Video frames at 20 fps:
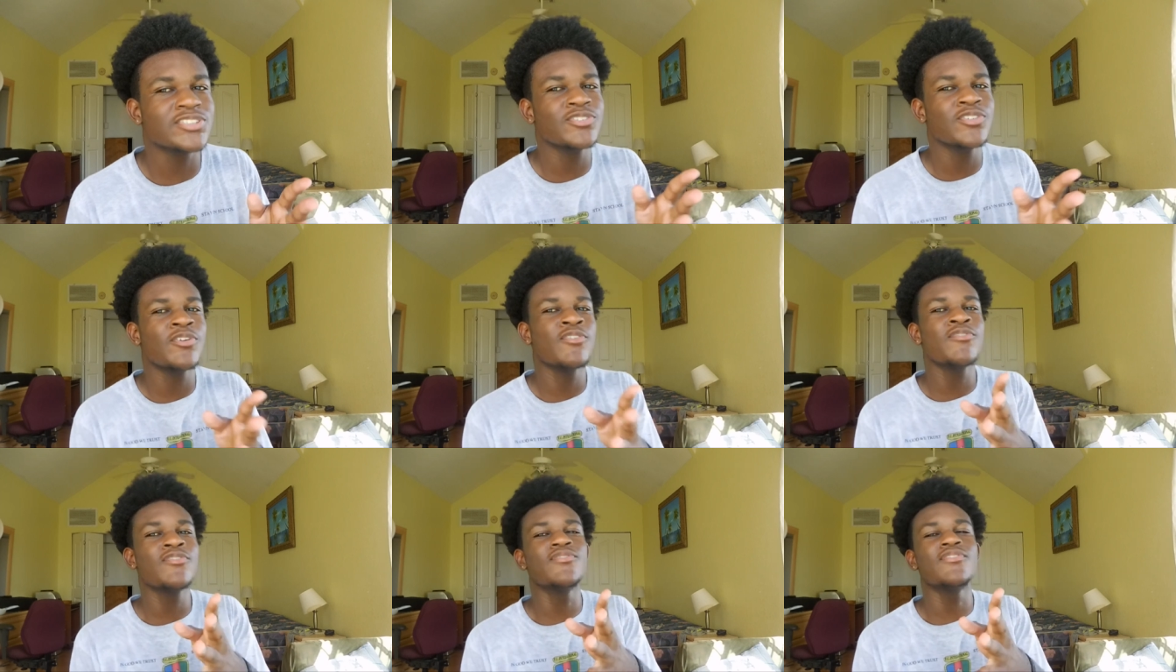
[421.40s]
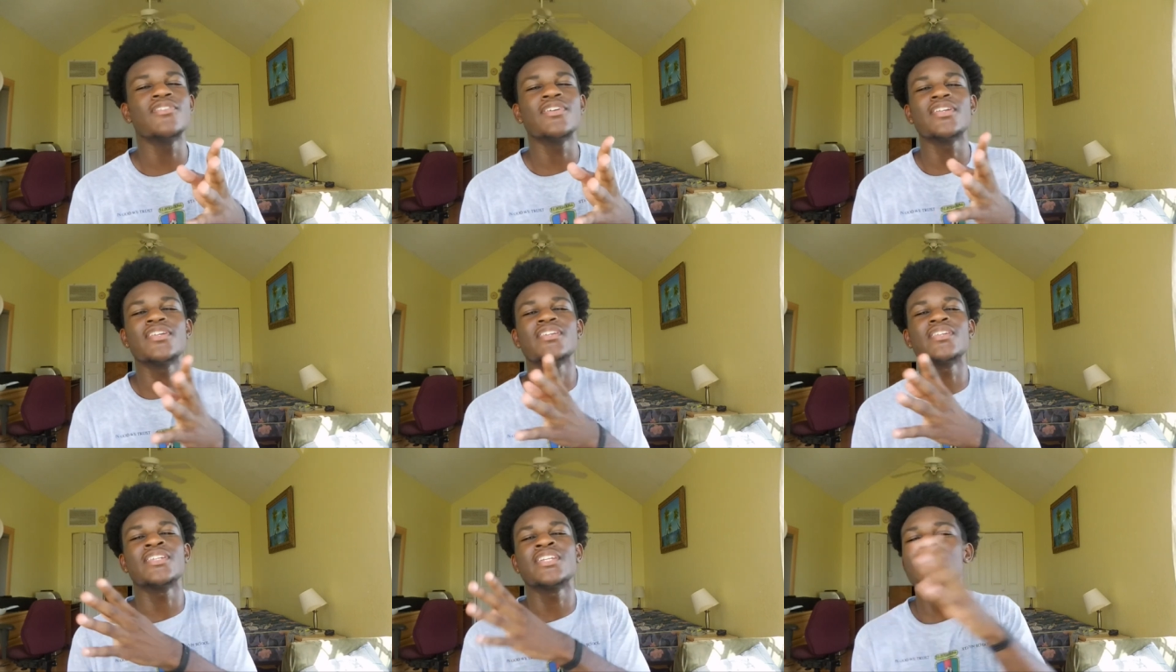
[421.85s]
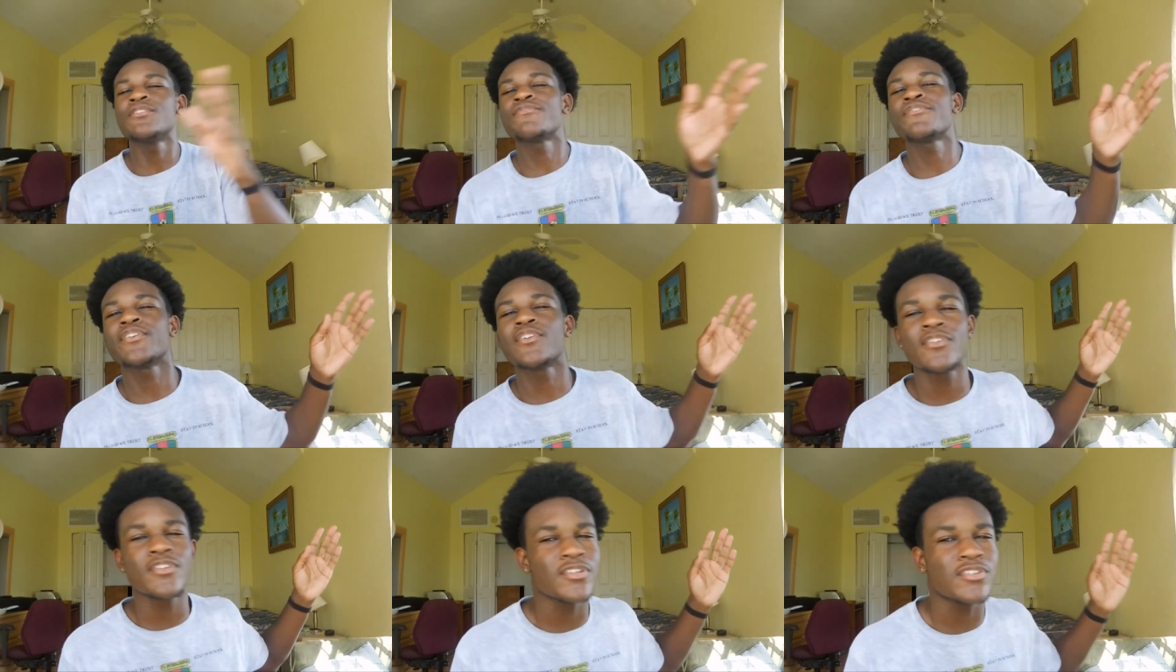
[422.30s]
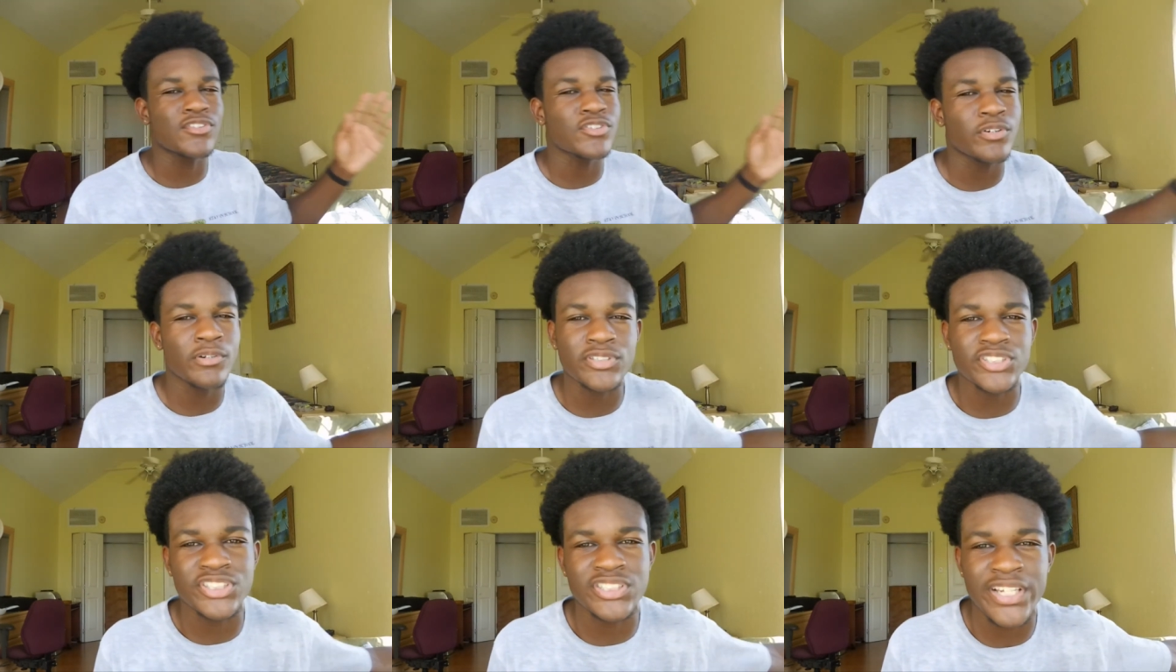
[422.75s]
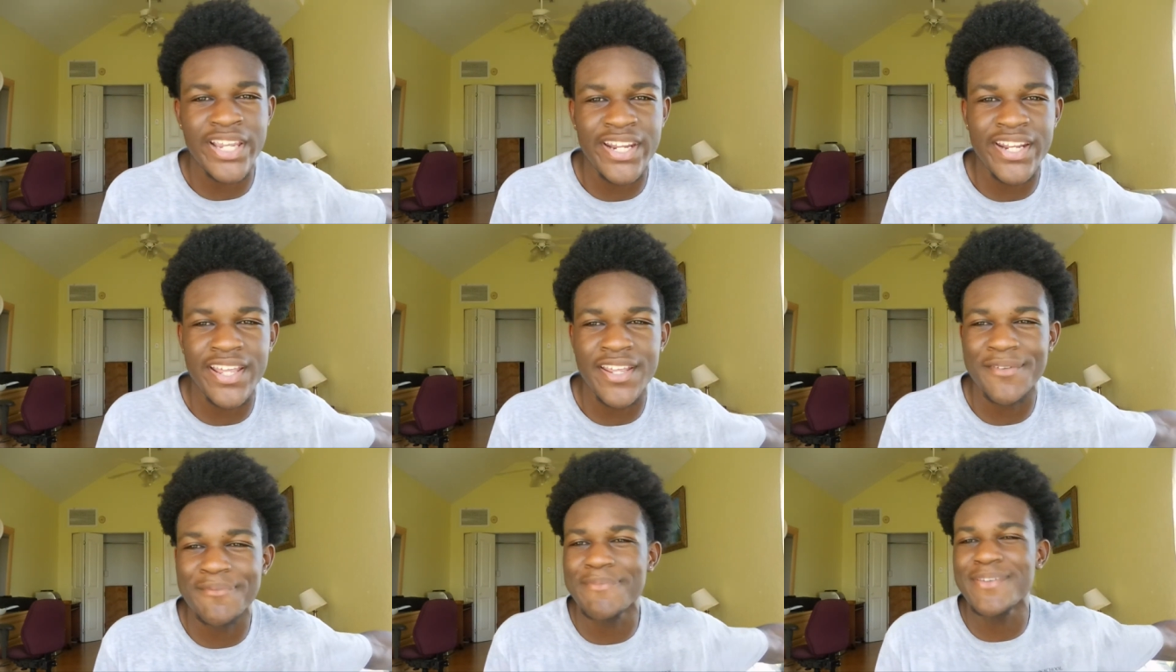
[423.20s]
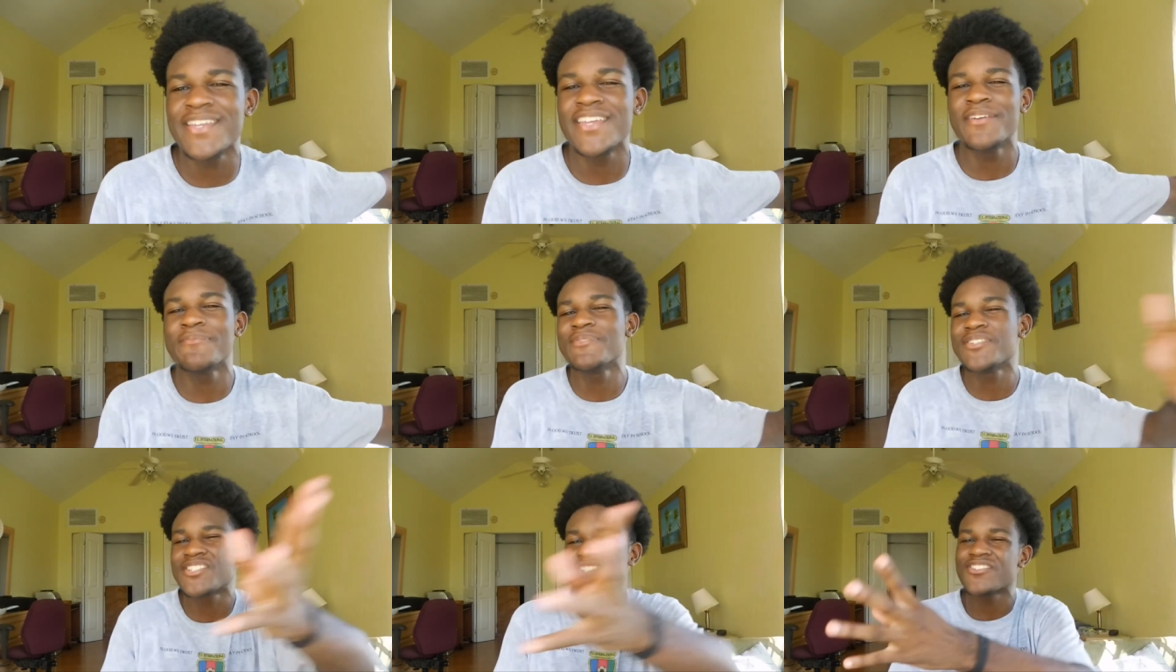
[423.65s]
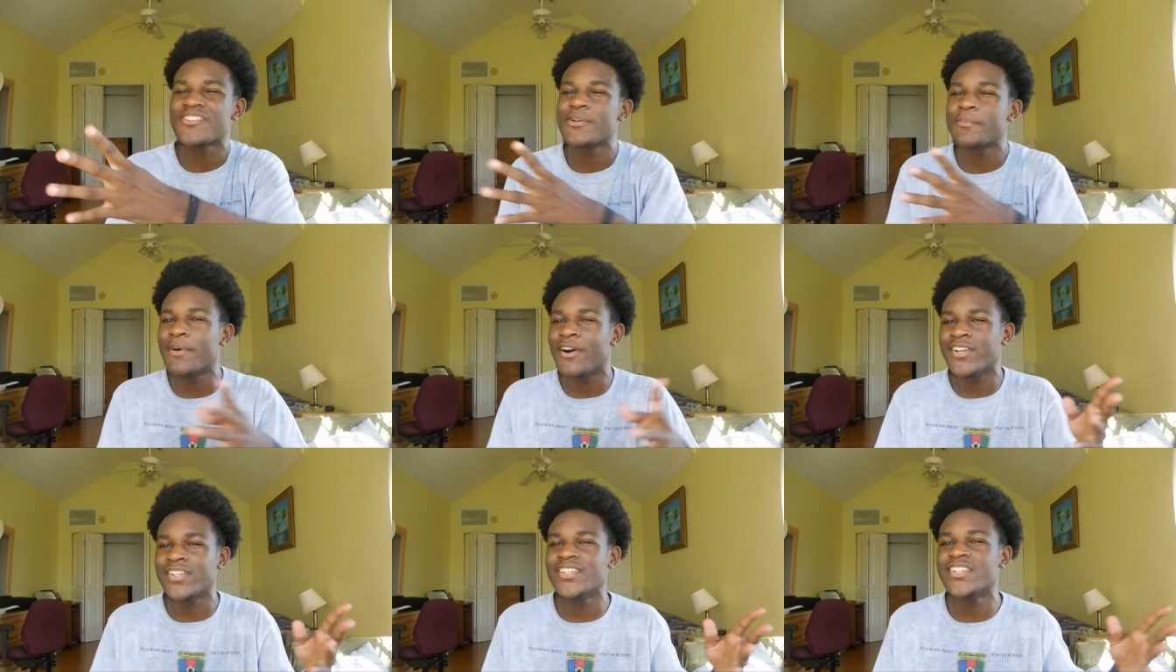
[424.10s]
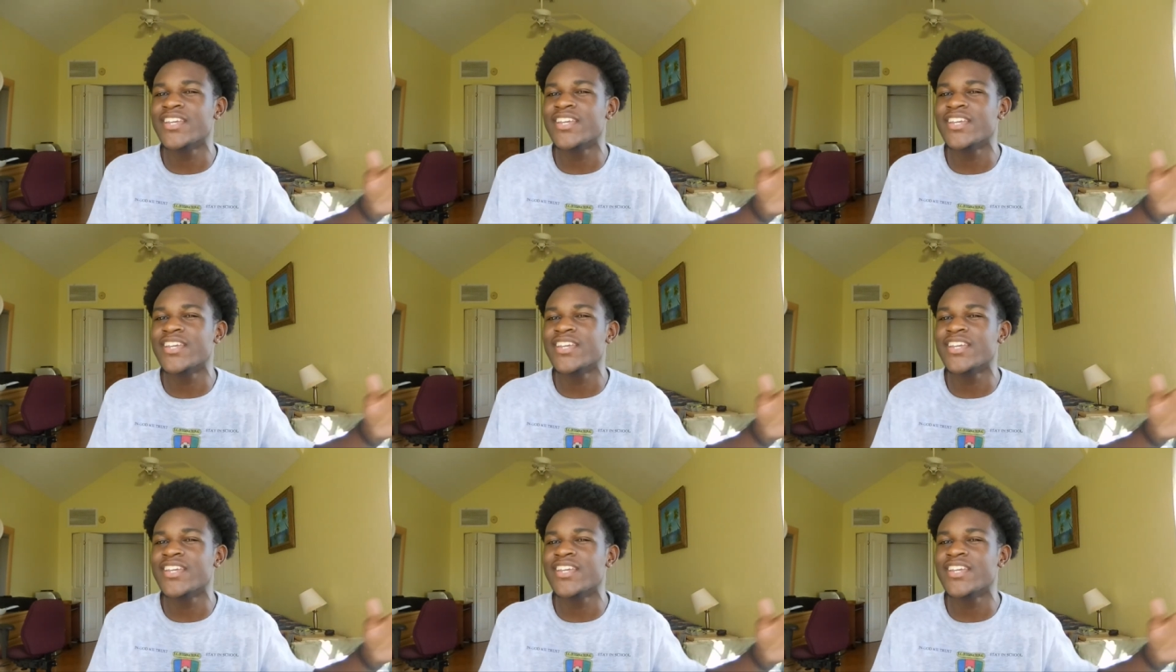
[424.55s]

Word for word: no need for you to throw shade and be immature about it.